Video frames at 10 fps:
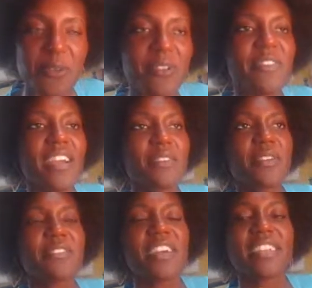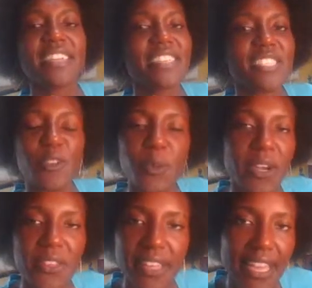We're fighting against the
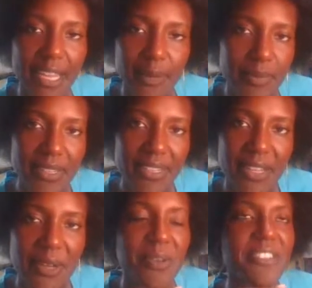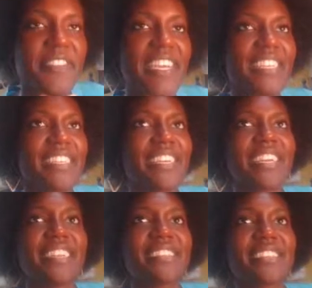wealth gap. We're fighting
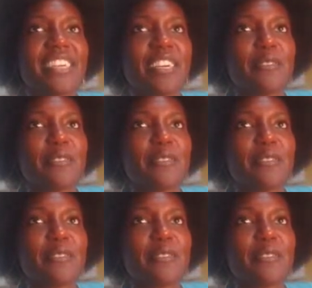against